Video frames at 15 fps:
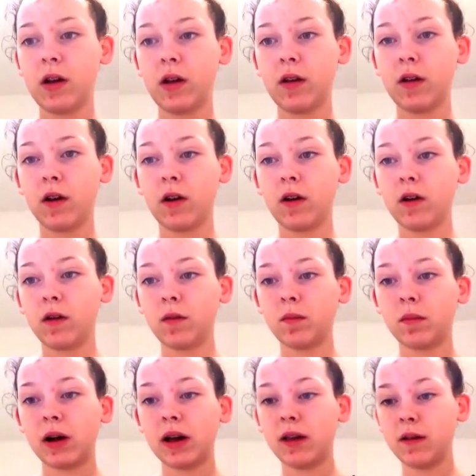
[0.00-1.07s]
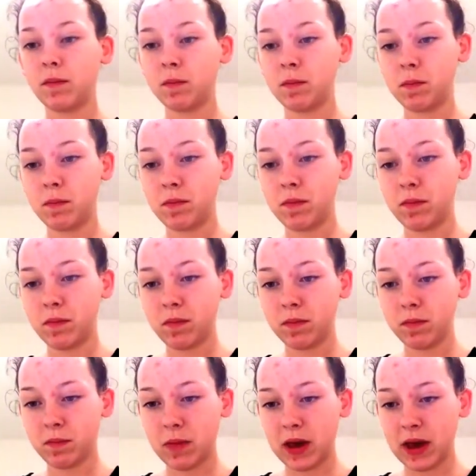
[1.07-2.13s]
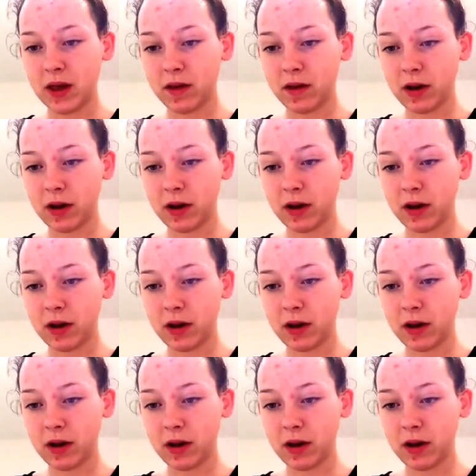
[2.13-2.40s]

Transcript: So my biggest